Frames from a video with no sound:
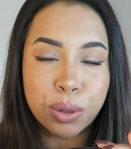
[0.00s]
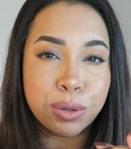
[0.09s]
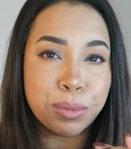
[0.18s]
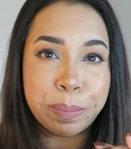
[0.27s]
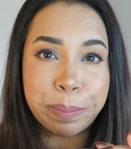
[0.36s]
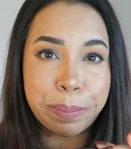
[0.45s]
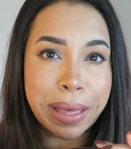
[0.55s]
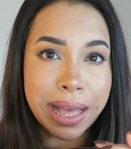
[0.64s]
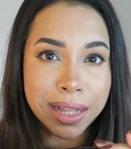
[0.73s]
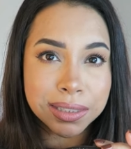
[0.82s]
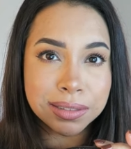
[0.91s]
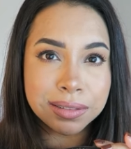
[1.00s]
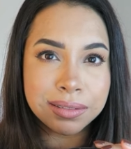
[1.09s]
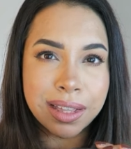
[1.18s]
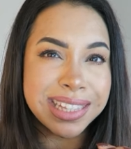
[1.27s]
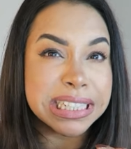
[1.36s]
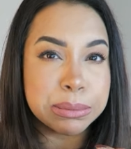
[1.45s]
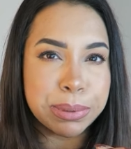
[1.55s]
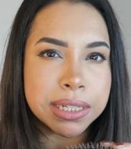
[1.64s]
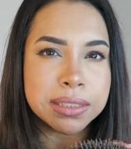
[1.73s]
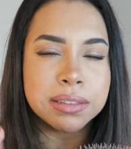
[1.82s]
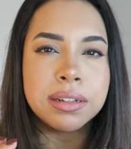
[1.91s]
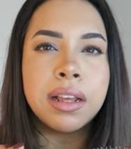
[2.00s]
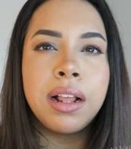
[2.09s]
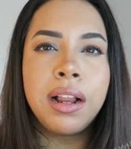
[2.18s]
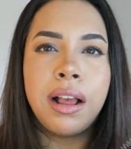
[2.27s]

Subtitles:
or Pearson, I think it's Pearson.